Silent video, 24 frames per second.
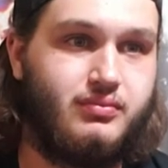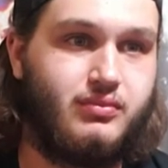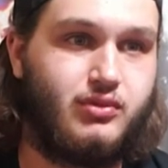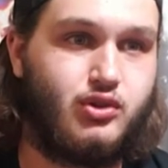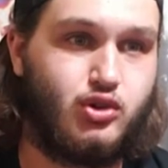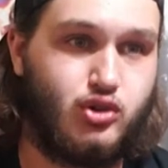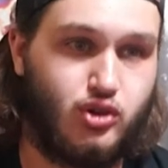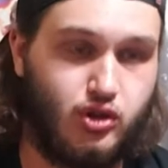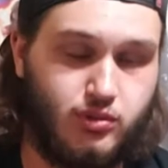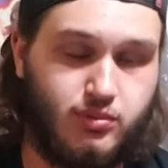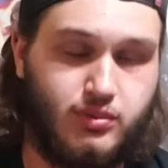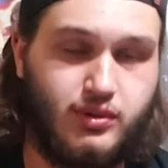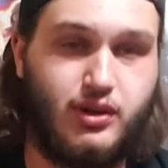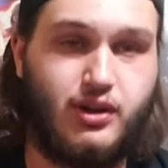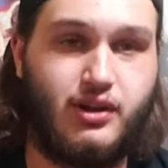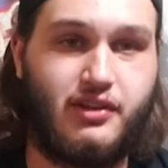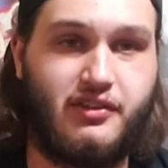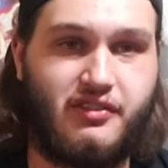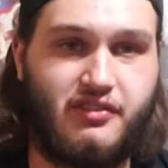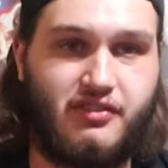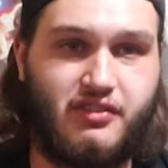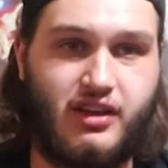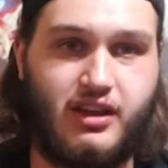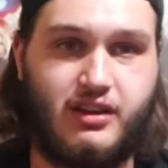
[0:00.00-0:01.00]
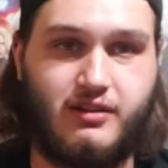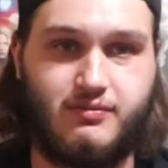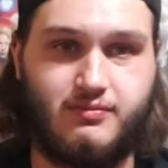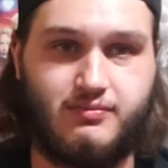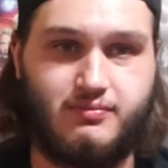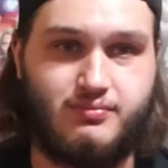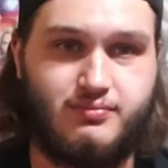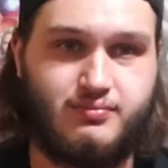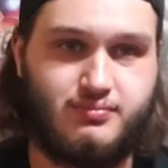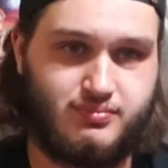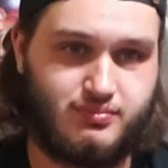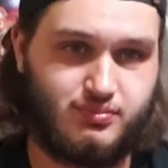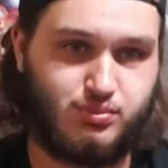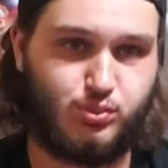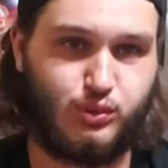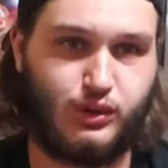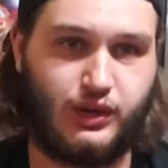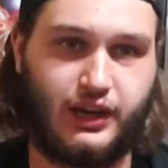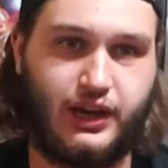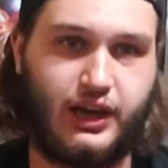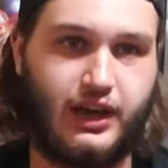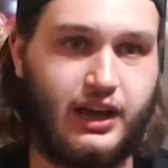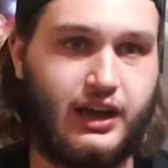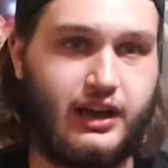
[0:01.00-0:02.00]
Cool Blue, as I said,
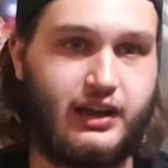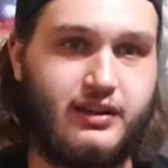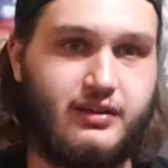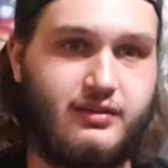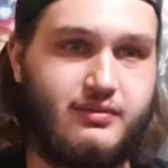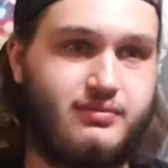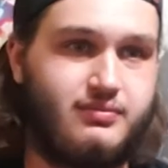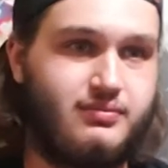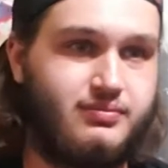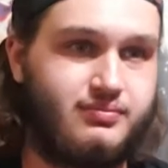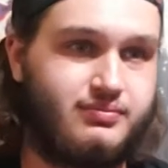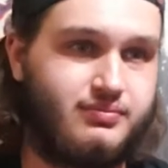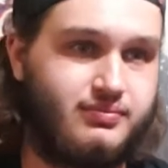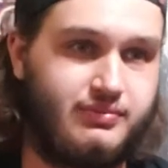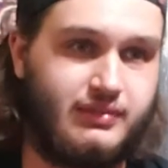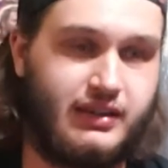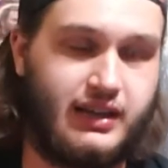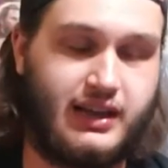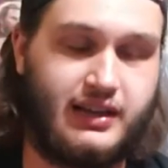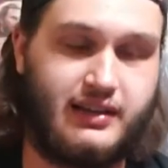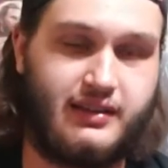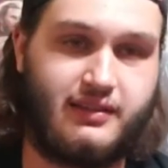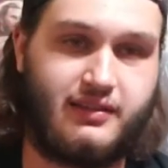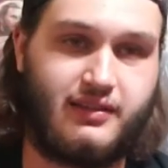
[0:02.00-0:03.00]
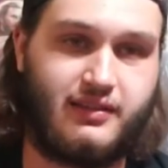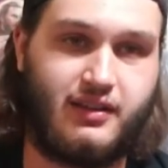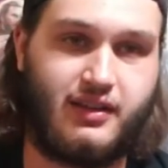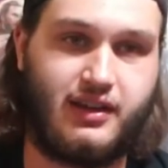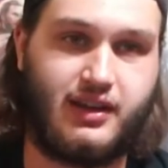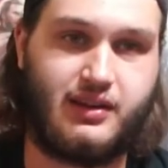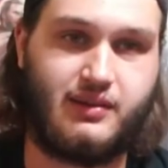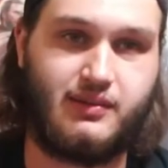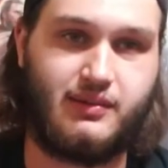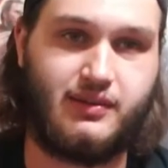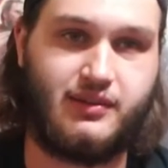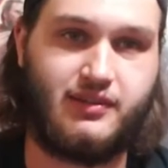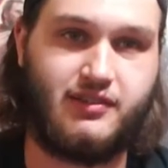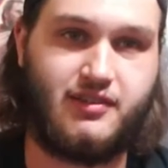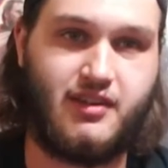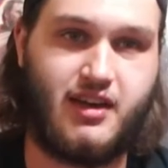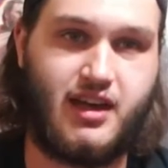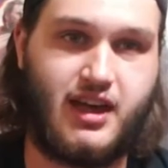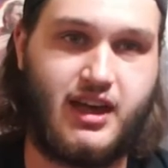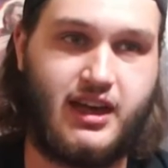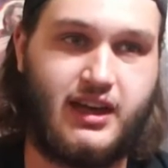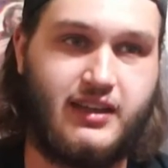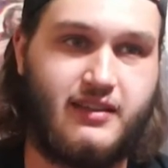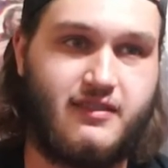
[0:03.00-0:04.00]
really good. That's all I can really
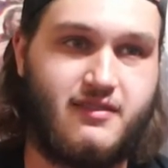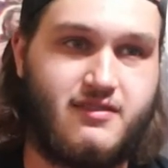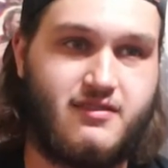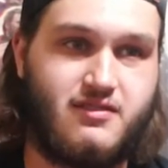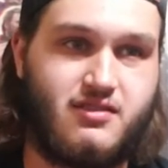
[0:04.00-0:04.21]
say.